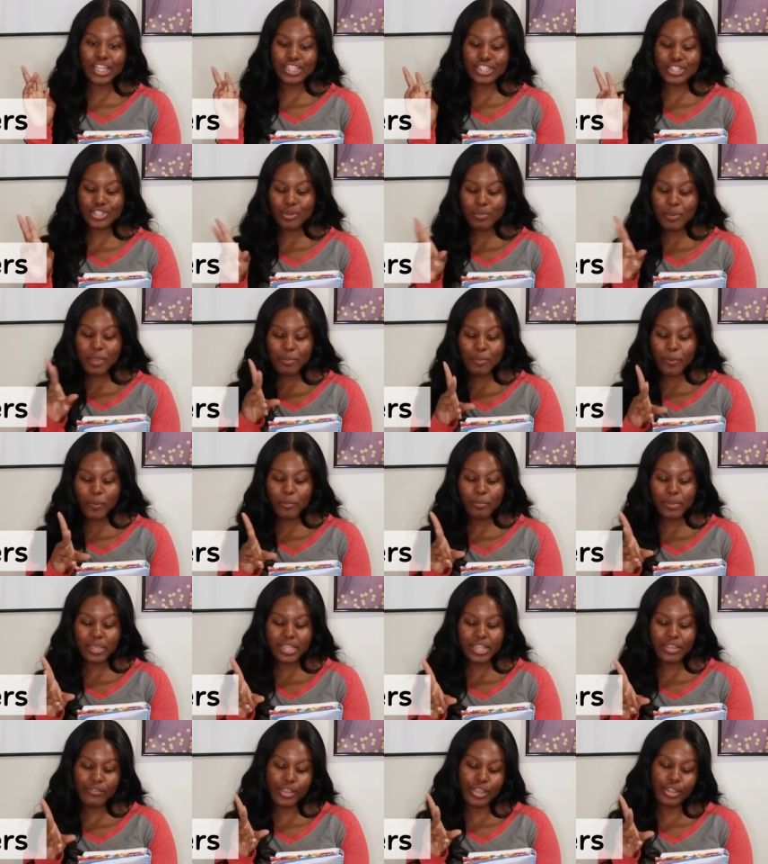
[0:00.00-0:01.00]
Two people will be
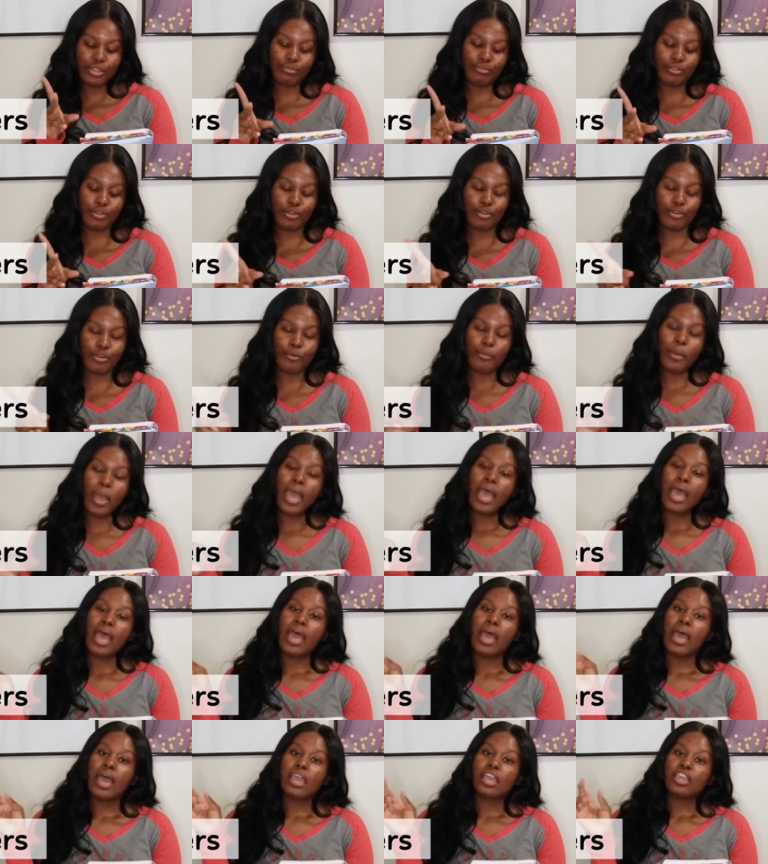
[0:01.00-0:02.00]
living in the room.
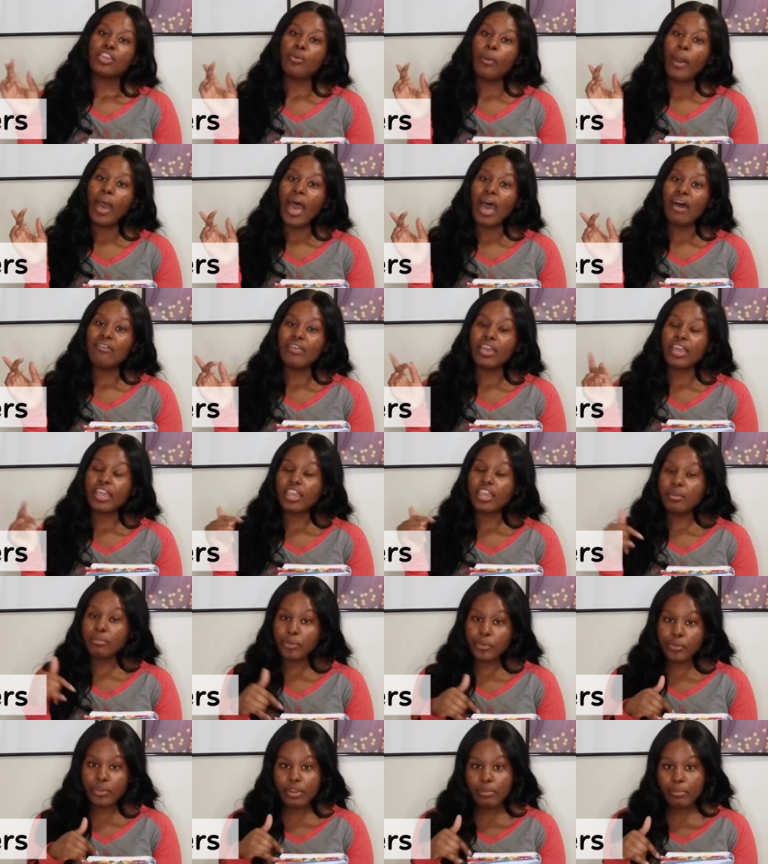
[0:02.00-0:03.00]
You'll have a
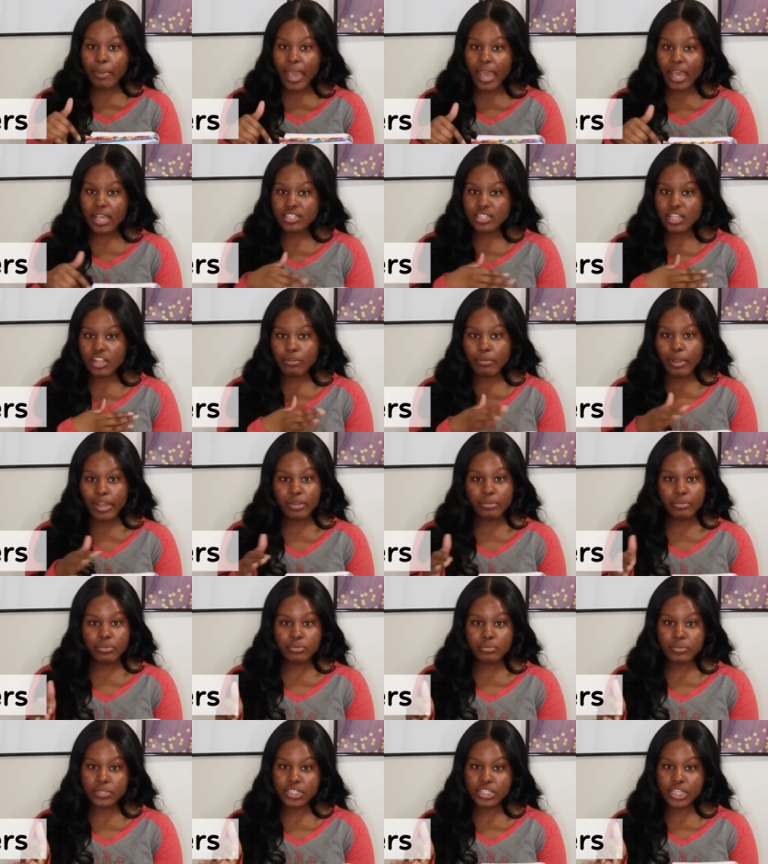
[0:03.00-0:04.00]
community bath, so everybody
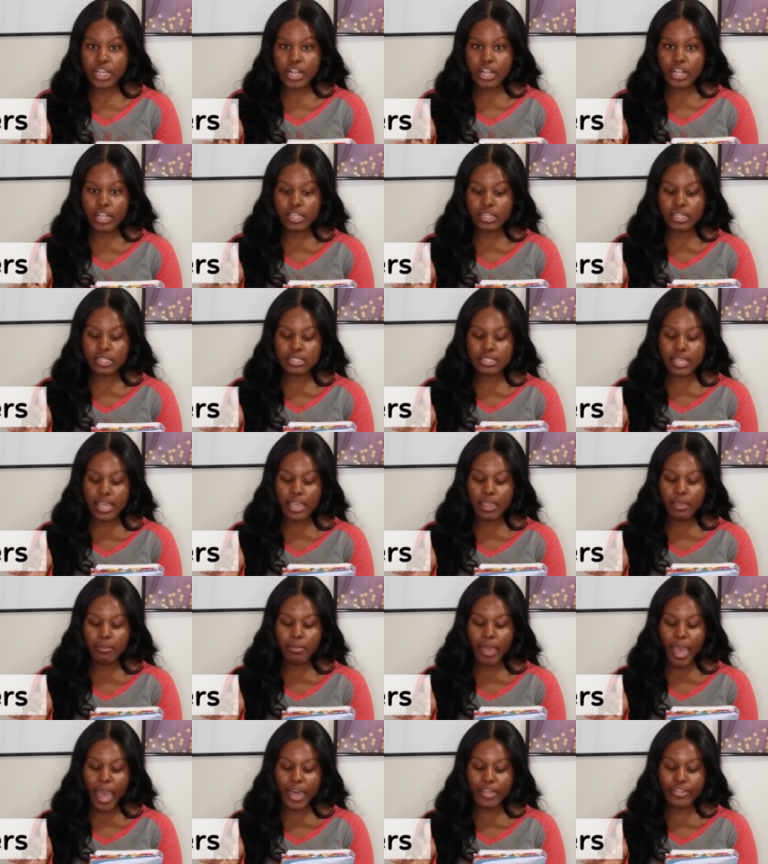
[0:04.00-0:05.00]
will be sharing the
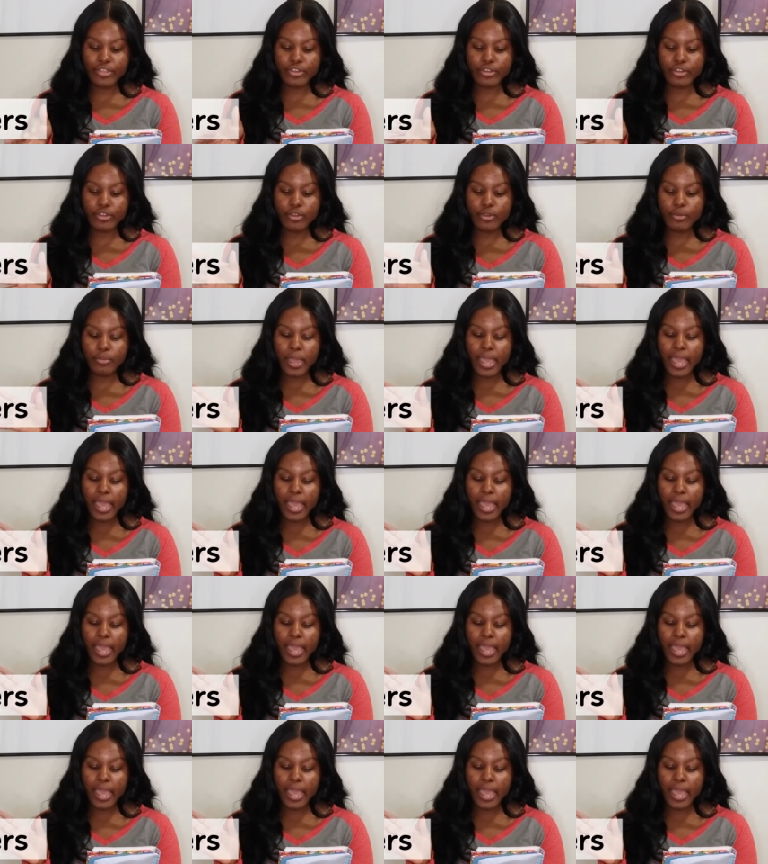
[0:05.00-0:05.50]
same bathroom.